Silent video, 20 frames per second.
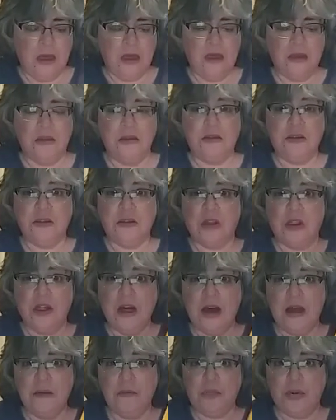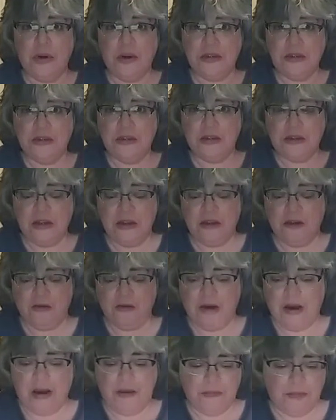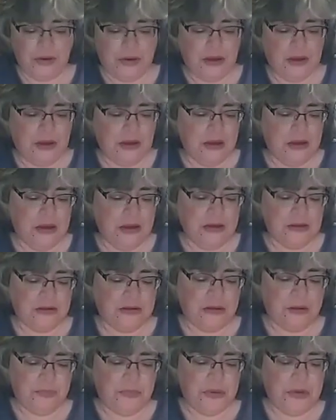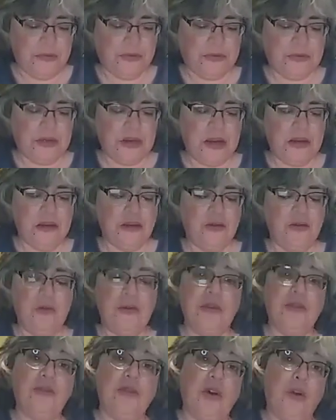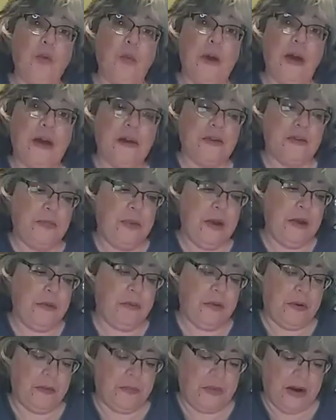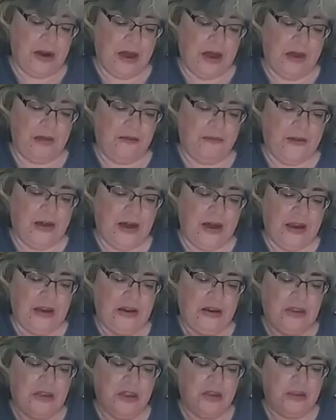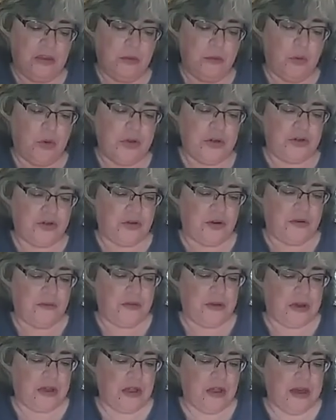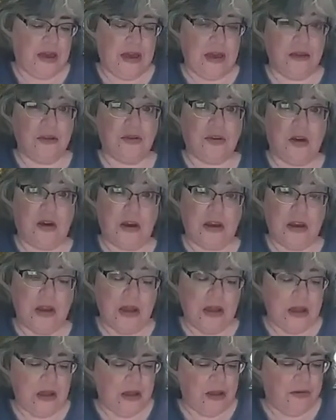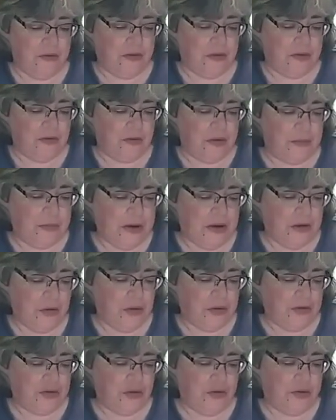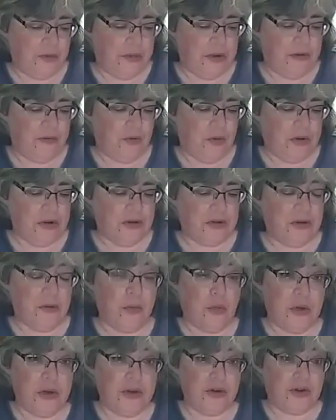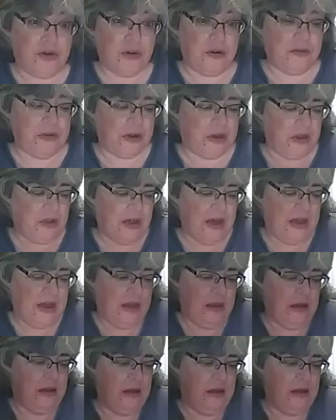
This is Glad Press and Seal Wrap. Some people say to do this on wax paper, but I find that the moisture of the clay, sorry for the ripping noise over my voice, the moisture of the clay